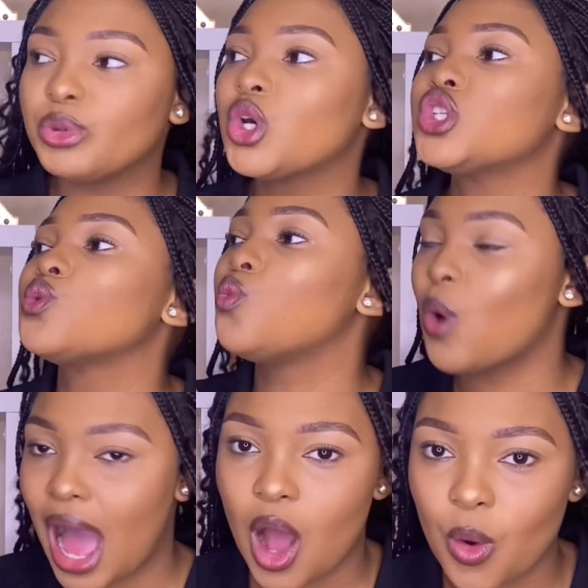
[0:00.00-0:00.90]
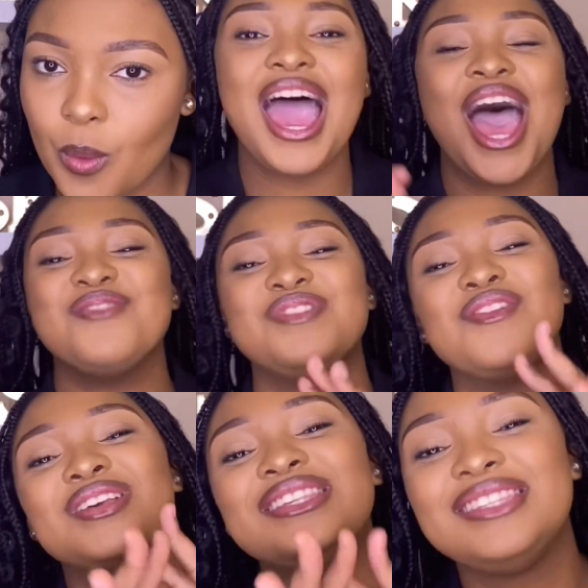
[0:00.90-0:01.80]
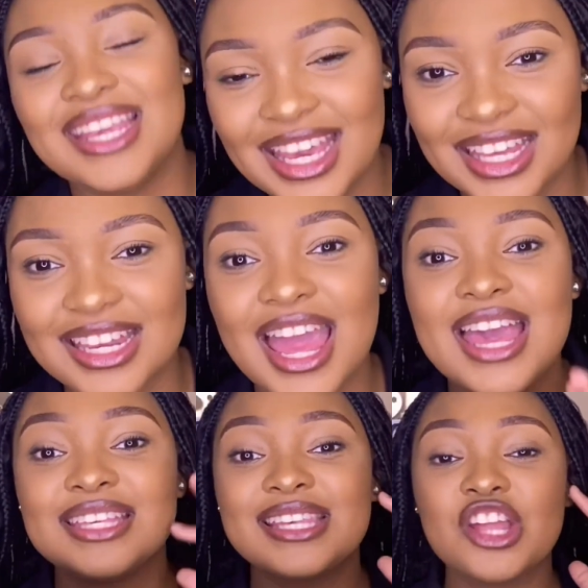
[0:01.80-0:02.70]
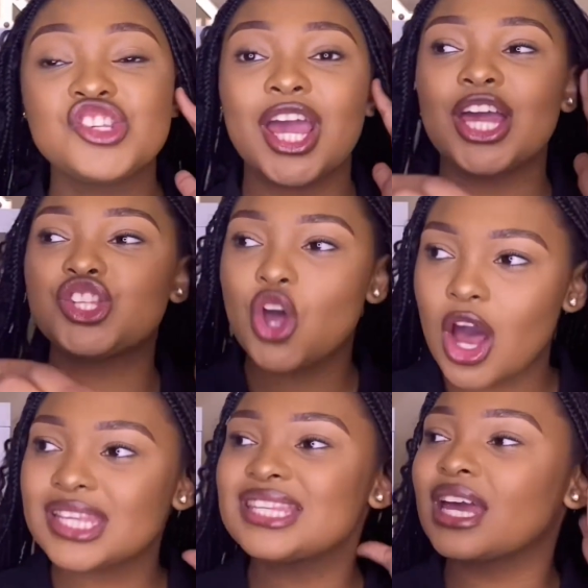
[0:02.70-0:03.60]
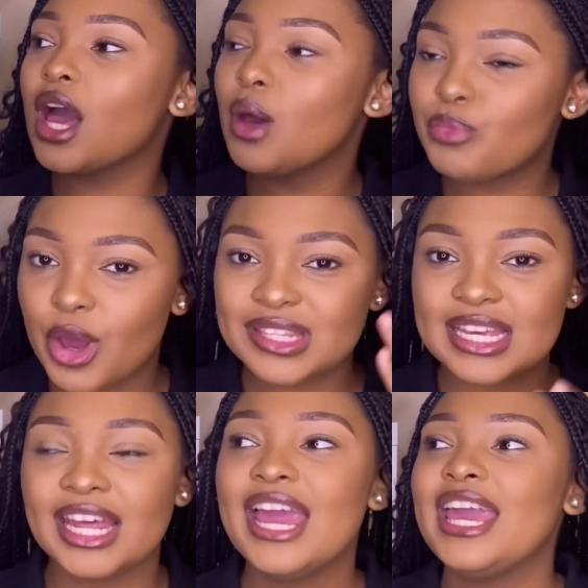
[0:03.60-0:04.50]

because wow, I've never seen such a toxic person.